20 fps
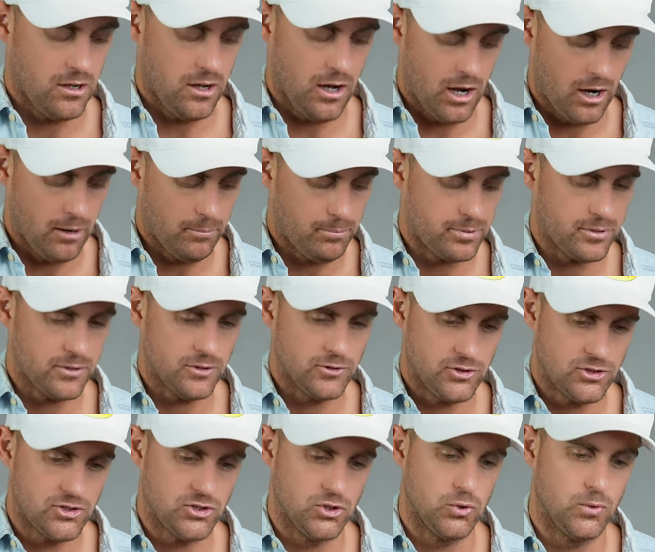up
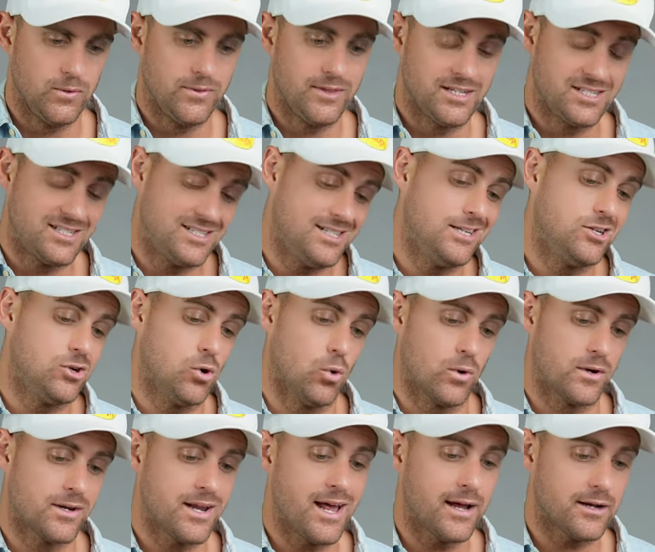to the C
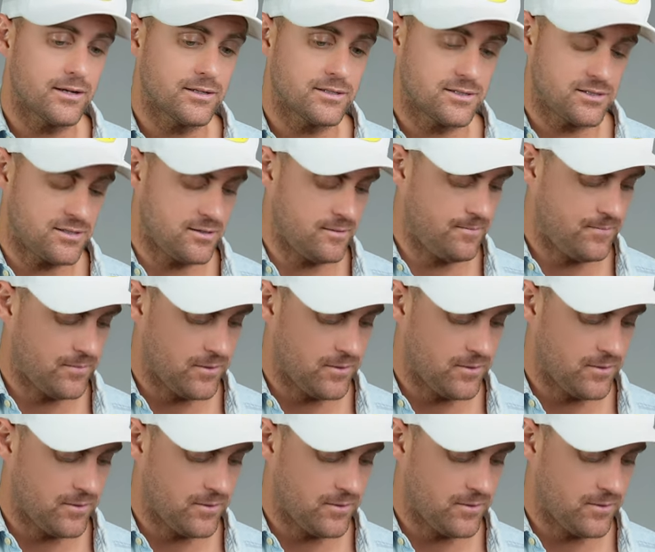chord next,